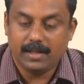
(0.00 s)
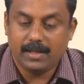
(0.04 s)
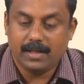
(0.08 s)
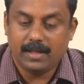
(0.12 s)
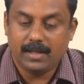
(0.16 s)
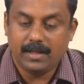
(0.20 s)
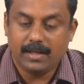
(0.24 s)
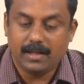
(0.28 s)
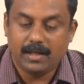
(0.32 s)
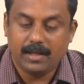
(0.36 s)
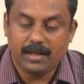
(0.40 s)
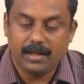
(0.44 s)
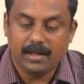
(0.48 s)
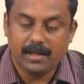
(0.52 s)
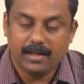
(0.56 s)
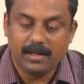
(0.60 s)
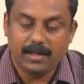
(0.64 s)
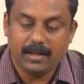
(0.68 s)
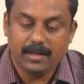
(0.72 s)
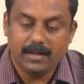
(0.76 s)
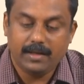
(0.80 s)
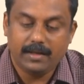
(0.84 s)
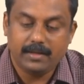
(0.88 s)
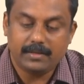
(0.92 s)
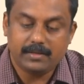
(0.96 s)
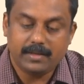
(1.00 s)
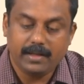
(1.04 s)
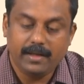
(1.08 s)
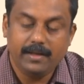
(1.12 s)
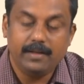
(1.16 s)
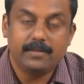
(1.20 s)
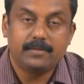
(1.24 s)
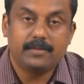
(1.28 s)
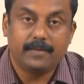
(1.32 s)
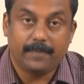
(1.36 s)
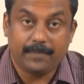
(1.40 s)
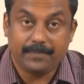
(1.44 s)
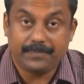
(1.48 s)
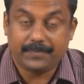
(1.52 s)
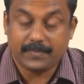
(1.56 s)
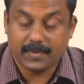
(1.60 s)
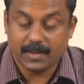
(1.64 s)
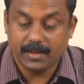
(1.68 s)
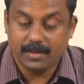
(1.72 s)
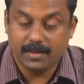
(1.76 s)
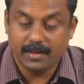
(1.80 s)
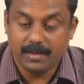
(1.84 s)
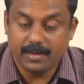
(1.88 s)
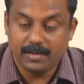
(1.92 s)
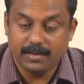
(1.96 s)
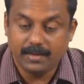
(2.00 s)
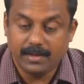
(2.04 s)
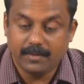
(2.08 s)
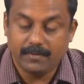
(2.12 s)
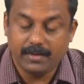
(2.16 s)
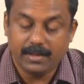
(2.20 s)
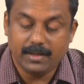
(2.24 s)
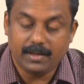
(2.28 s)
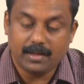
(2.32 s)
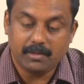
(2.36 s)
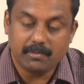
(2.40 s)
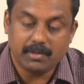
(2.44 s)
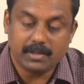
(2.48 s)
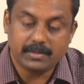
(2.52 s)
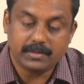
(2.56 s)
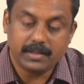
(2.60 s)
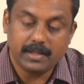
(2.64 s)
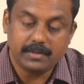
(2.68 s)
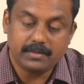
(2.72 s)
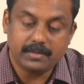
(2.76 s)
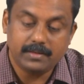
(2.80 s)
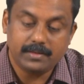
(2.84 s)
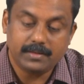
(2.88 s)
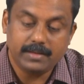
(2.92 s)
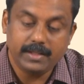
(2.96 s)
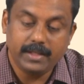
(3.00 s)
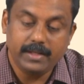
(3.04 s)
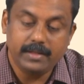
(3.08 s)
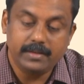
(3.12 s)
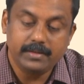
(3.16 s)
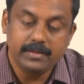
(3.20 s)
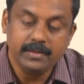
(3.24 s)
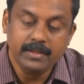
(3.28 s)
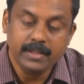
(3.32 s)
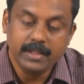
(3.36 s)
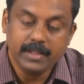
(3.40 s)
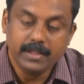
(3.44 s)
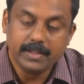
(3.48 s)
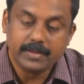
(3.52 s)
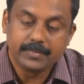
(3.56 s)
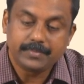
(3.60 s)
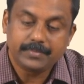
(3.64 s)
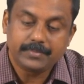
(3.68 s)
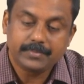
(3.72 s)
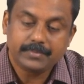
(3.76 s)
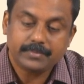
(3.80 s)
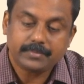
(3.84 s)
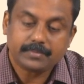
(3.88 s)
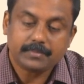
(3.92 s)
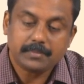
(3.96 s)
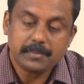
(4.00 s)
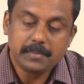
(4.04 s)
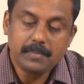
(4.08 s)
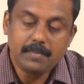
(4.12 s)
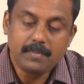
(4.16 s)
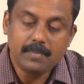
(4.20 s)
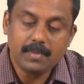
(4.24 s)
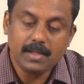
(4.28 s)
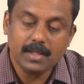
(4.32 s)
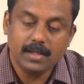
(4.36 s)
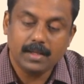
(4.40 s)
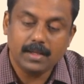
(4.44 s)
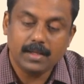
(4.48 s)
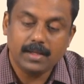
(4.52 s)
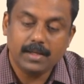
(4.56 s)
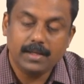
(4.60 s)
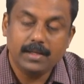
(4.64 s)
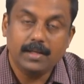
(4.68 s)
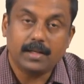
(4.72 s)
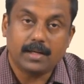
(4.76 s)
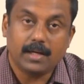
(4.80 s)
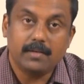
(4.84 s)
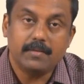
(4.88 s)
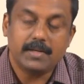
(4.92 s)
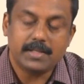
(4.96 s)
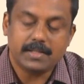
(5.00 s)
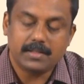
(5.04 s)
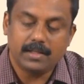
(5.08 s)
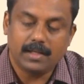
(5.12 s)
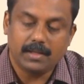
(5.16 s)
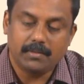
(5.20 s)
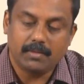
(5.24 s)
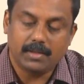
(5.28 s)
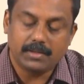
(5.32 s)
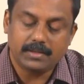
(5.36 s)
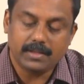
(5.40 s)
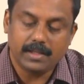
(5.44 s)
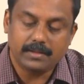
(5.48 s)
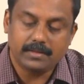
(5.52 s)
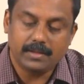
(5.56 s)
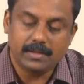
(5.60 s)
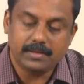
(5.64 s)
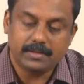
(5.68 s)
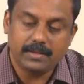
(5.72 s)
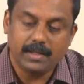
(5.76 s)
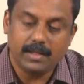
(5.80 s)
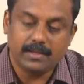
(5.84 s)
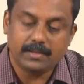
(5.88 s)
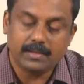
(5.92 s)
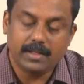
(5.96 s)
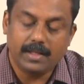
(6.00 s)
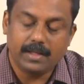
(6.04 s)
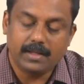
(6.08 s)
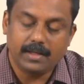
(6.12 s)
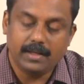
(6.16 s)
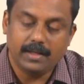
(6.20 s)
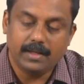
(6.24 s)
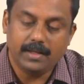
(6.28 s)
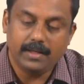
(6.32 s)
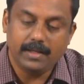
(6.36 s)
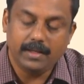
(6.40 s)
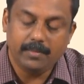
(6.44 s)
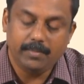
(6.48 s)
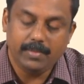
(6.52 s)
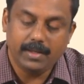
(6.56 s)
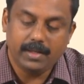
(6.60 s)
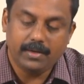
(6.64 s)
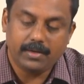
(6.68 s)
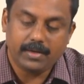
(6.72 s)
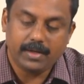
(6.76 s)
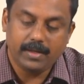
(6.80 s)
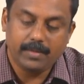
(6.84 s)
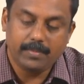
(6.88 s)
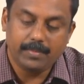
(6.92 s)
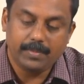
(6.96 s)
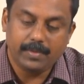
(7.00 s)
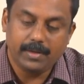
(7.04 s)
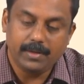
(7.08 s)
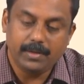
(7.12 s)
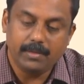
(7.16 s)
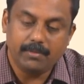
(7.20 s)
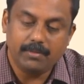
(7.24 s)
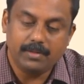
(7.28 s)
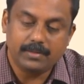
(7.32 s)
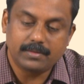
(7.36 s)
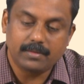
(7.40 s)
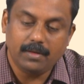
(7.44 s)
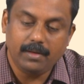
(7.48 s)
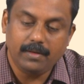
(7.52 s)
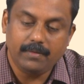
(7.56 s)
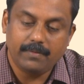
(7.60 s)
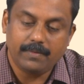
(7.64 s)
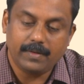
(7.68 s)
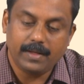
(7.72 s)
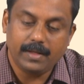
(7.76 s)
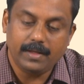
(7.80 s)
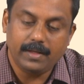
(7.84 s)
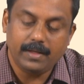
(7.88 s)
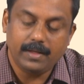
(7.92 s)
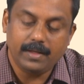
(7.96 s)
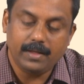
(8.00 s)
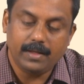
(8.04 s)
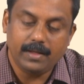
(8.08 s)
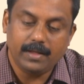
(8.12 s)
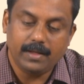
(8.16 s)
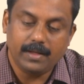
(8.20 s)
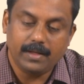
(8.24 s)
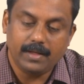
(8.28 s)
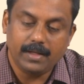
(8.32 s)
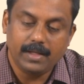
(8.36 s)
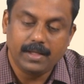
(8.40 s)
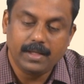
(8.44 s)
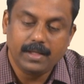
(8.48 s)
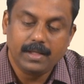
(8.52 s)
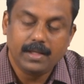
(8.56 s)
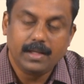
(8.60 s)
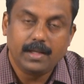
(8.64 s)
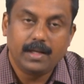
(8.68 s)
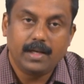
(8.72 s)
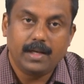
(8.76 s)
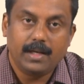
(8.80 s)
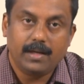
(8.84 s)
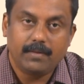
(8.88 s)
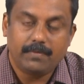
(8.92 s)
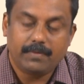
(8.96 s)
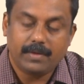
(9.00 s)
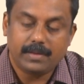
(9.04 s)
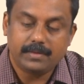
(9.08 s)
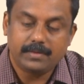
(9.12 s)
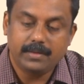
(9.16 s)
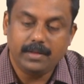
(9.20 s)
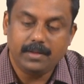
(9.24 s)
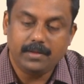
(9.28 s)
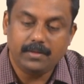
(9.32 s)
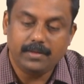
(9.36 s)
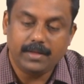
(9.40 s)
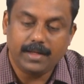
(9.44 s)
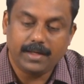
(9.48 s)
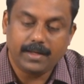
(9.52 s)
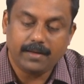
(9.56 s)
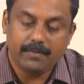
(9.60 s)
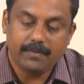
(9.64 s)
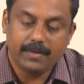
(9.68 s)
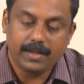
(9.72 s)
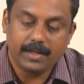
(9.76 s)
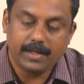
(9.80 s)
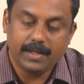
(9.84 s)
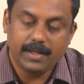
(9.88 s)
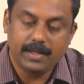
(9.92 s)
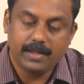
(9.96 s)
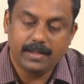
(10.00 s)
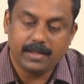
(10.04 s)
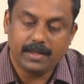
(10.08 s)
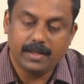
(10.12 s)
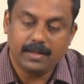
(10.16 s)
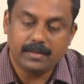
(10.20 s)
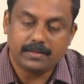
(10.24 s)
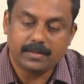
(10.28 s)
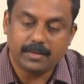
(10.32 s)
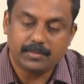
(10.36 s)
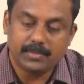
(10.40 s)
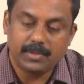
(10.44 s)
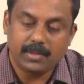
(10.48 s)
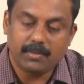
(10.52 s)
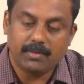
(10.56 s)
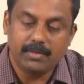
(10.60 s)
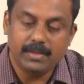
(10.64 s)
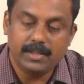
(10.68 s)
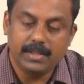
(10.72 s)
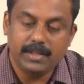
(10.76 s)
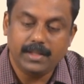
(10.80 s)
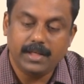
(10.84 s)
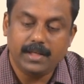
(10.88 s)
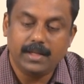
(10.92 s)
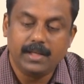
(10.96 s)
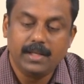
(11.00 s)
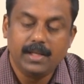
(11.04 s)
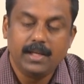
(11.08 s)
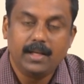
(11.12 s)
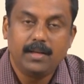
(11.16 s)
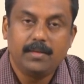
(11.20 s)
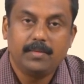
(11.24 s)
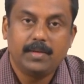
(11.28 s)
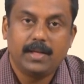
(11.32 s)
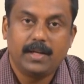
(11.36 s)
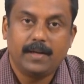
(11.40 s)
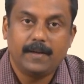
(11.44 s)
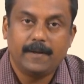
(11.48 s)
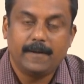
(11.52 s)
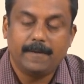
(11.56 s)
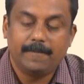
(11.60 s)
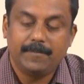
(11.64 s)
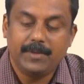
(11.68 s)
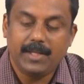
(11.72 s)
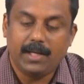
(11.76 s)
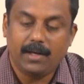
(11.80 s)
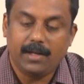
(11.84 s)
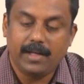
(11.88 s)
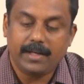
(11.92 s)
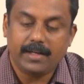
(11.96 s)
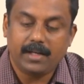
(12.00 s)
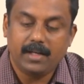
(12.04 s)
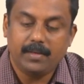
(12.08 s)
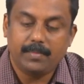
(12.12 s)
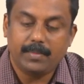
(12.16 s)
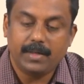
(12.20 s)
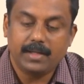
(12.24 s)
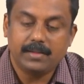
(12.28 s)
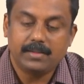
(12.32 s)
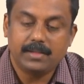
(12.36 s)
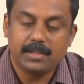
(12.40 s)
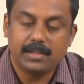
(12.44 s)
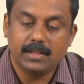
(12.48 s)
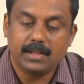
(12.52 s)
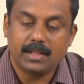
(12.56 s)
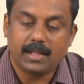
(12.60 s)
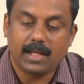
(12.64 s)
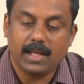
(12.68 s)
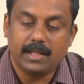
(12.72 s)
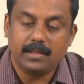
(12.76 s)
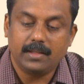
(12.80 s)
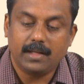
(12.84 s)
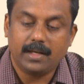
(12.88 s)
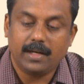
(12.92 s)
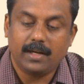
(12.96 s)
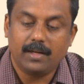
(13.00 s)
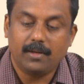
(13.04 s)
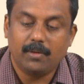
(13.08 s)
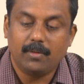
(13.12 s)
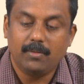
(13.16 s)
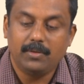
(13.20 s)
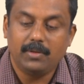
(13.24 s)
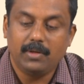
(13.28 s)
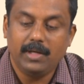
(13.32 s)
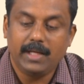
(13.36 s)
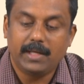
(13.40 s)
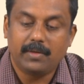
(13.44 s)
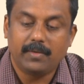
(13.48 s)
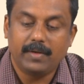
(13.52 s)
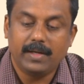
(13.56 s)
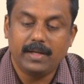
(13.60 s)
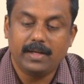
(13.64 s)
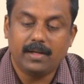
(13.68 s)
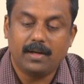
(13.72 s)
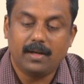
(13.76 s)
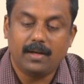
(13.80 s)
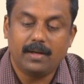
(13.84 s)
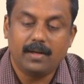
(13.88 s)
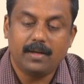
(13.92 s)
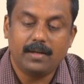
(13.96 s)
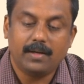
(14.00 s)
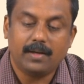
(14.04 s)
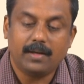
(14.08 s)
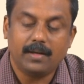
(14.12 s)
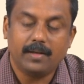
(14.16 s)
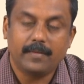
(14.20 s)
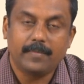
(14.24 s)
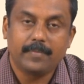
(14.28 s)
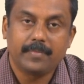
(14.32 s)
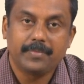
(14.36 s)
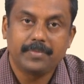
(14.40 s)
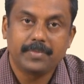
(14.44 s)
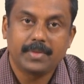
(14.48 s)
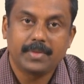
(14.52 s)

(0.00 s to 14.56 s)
in, in, in, steels, in, even in advanced high strength steels, uh, in a conventional advanced high strength steels like in a DP and trip when you will solidify uh, uh, first into delta ferrite and subsequently um, the alloying elements uh, either can go to liquid or